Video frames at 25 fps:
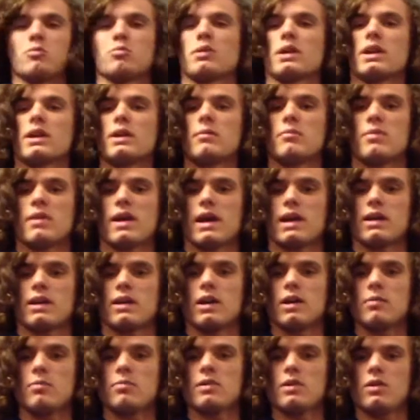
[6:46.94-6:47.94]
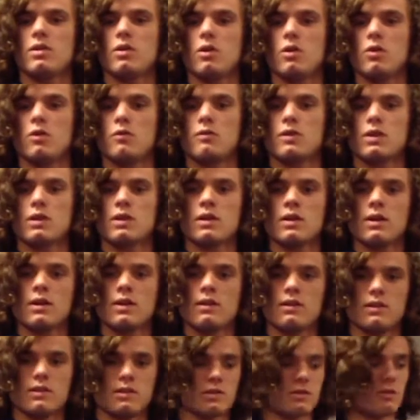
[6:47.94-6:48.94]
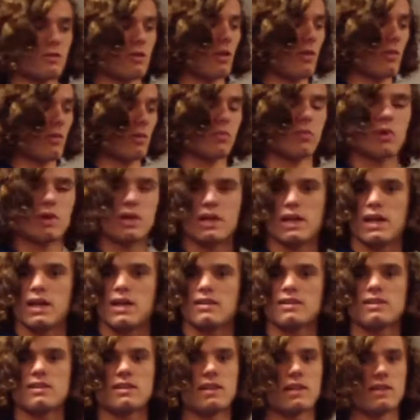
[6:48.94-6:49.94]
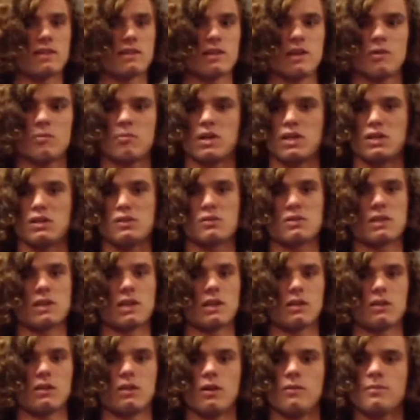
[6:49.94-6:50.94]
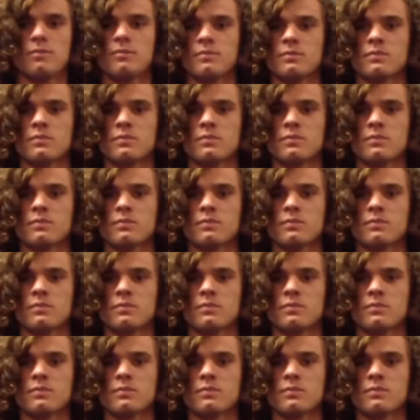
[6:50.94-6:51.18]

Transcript: to bring it back up, over. This is all with one hand. This hand's not being used at all.